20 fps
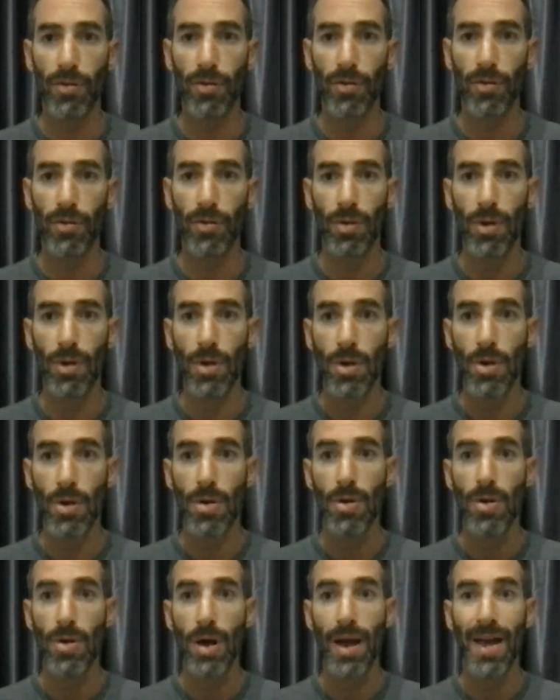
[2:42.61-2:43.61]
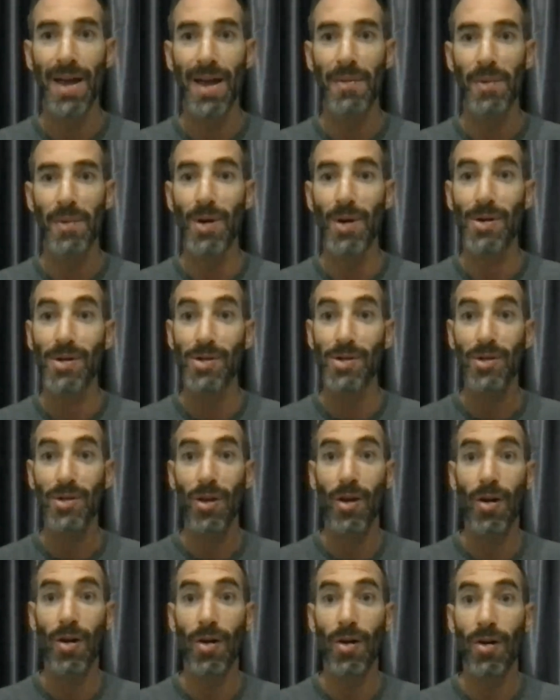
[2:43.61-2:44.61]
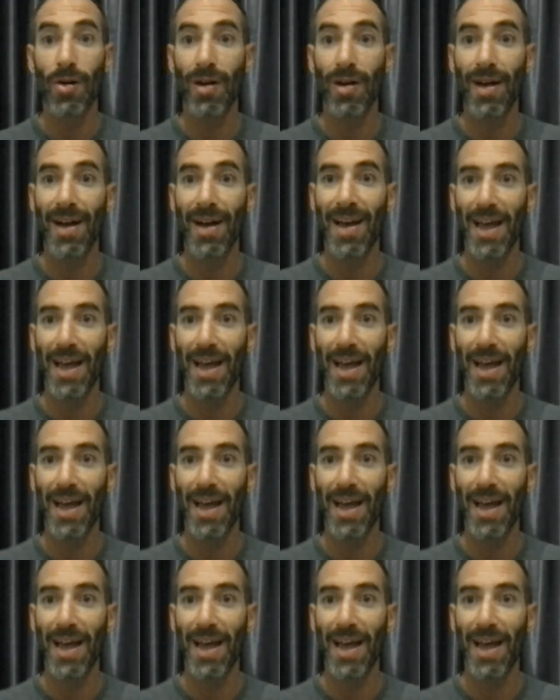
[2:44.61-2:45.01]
to also